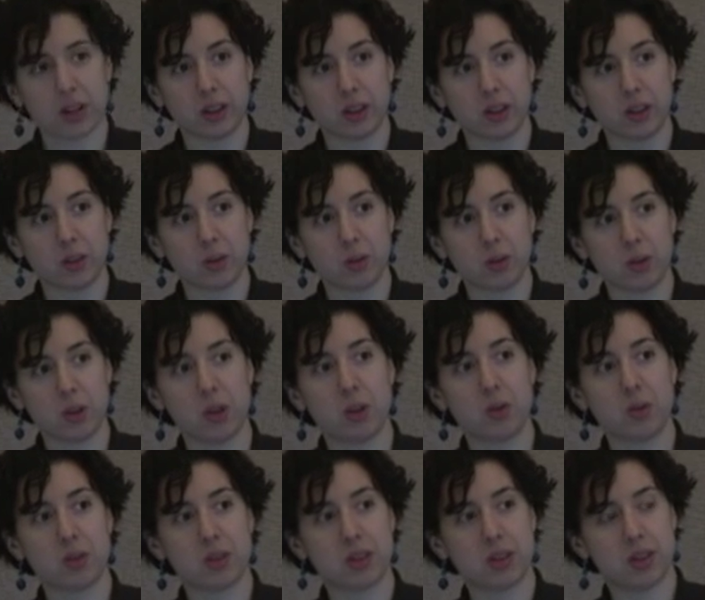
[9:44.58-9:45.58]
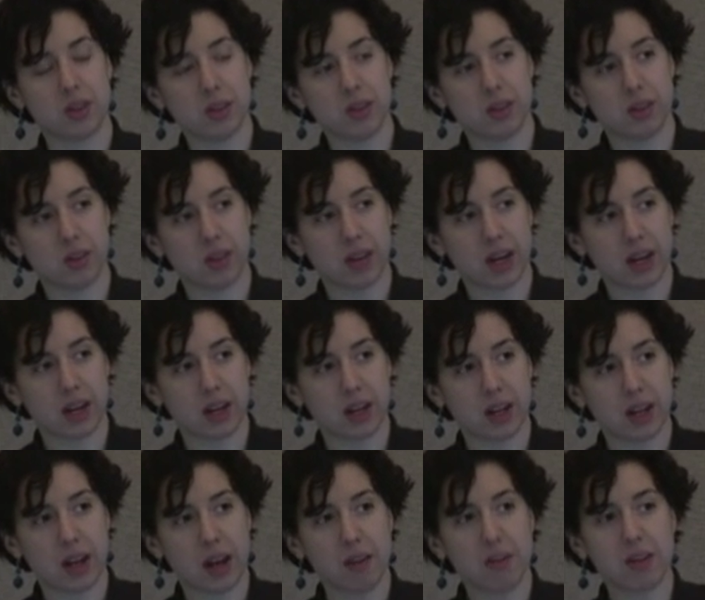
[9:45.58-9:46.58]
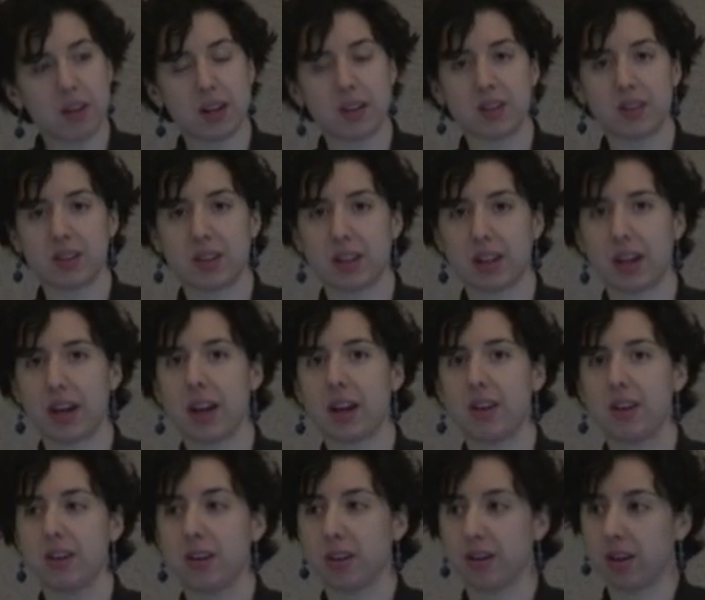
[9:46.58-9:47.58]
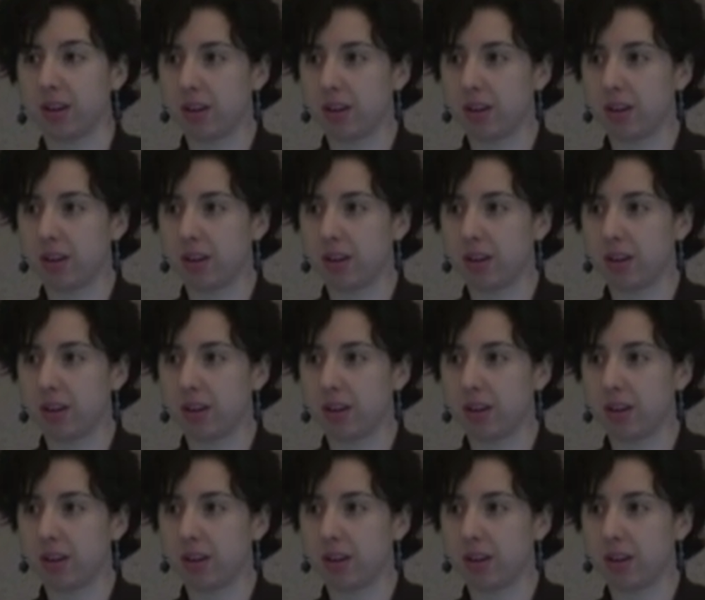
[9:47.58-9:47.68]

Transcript: use that evidence and